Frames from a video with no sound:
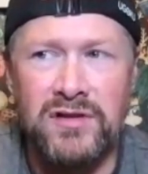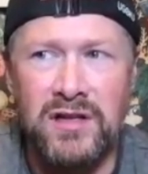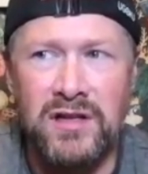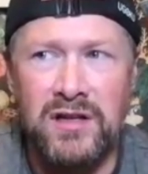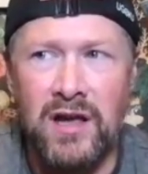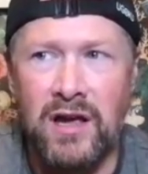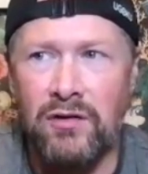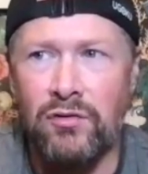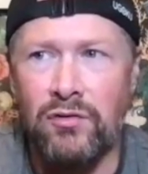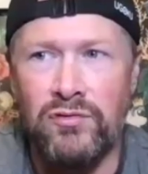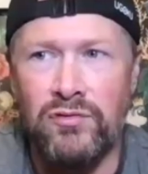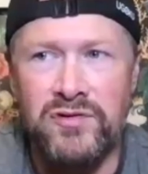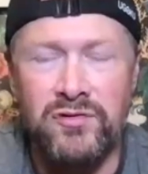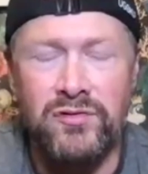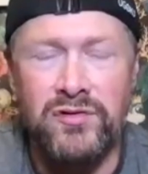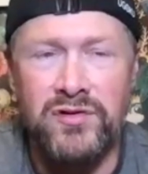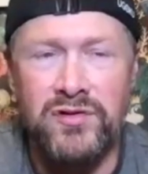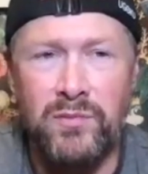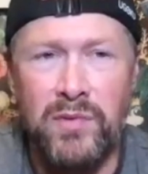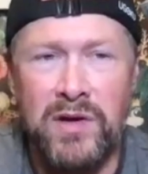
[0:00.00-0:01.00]
You get all
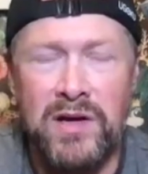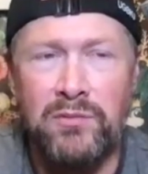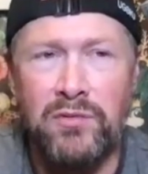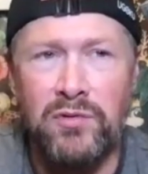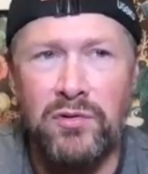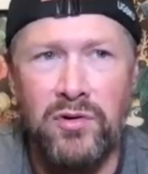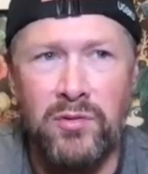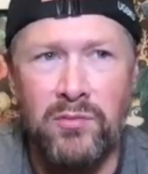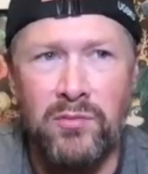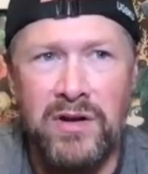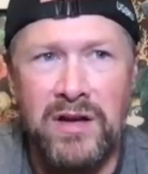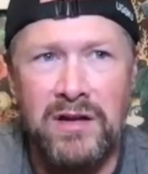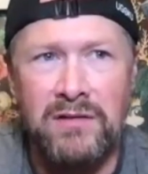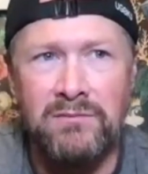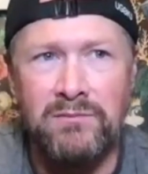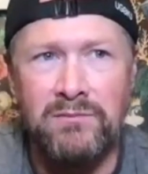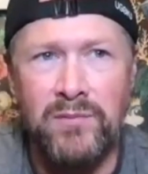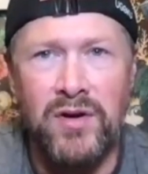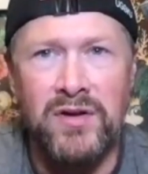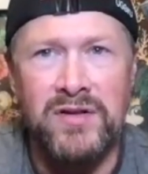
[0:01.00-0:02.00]
sorts of people coming in,
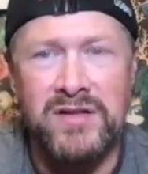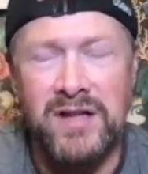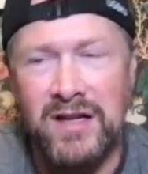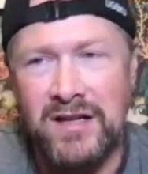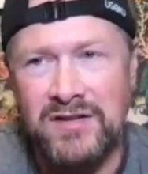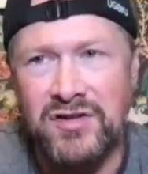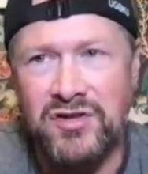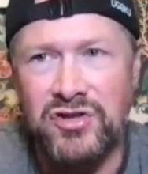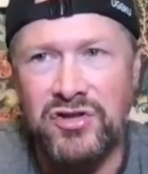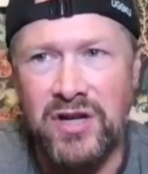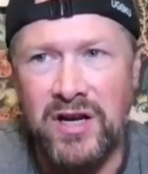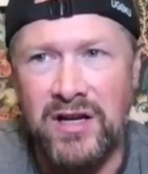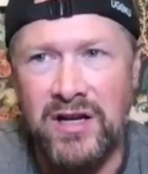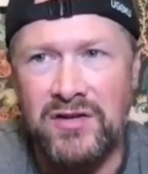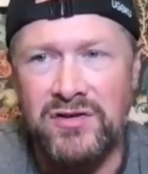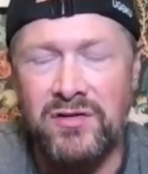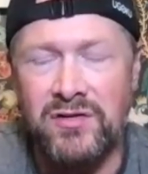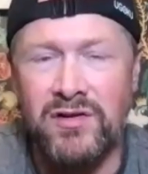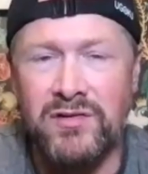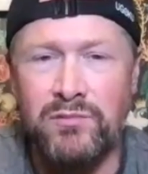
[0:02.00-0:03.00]
personalities
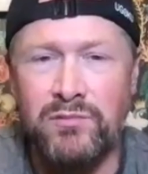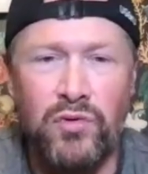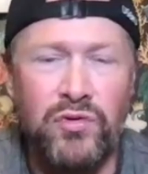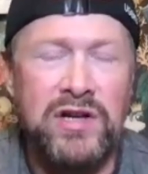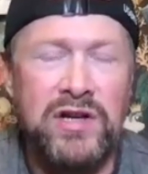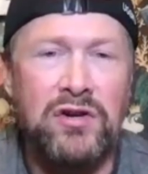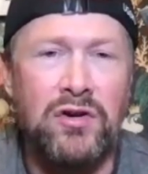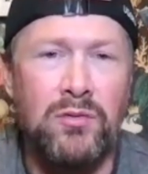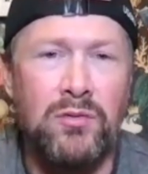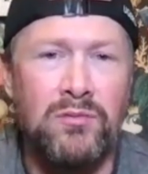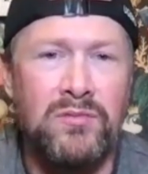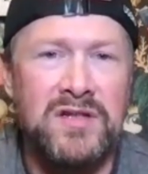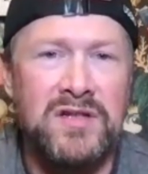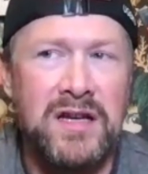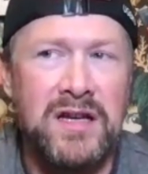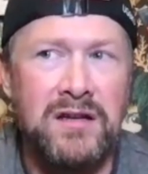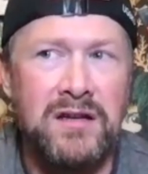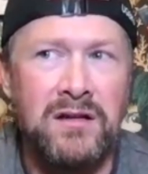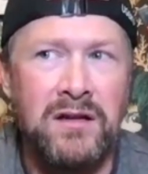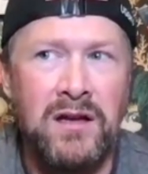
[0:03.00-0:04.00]
change, and as money comes
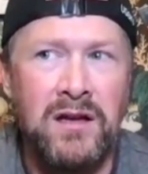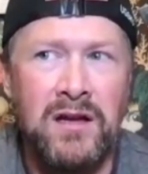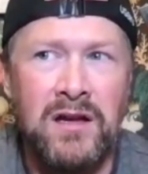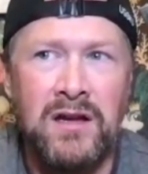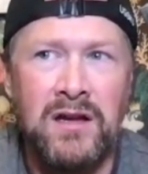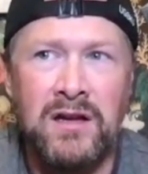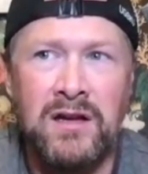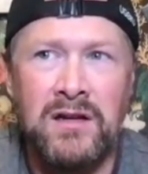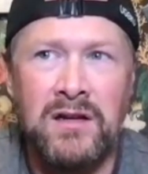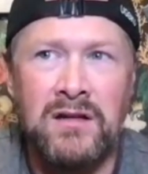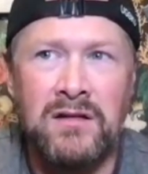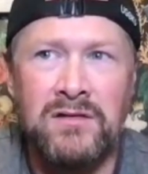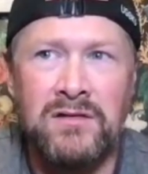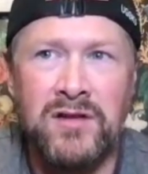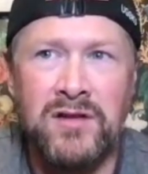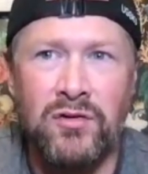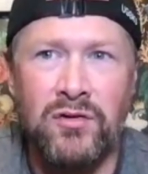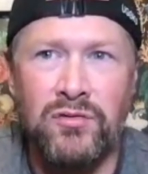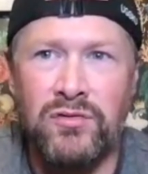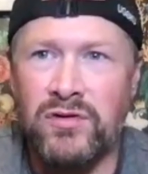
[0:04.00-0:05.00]
in,
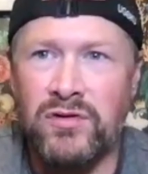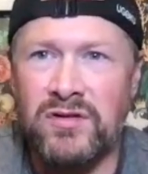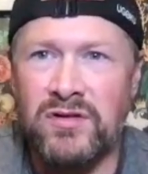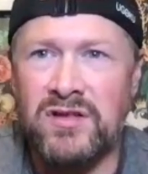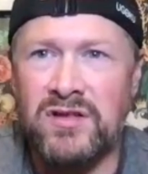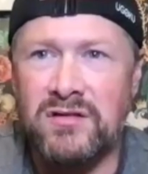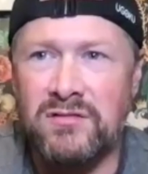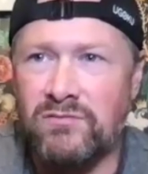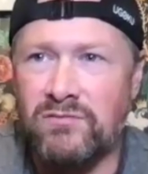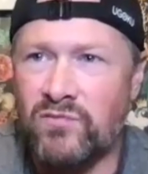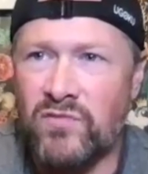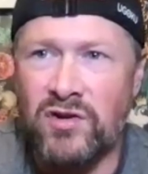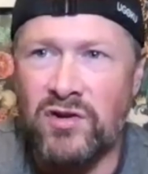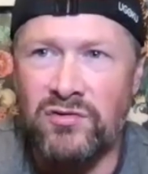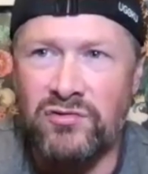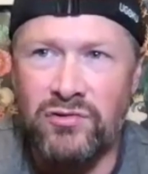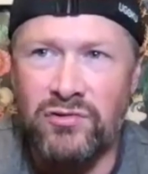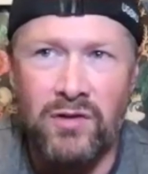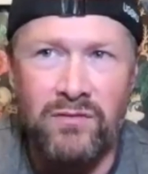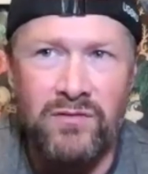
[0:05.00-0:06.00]
so does
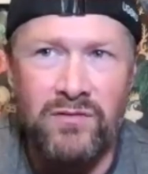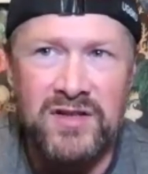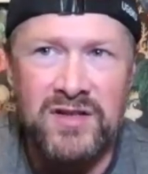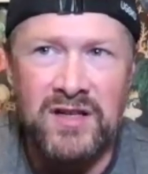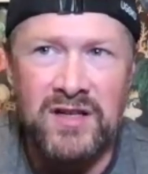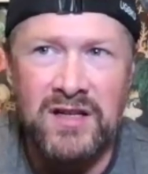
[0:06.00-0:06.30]
controversy.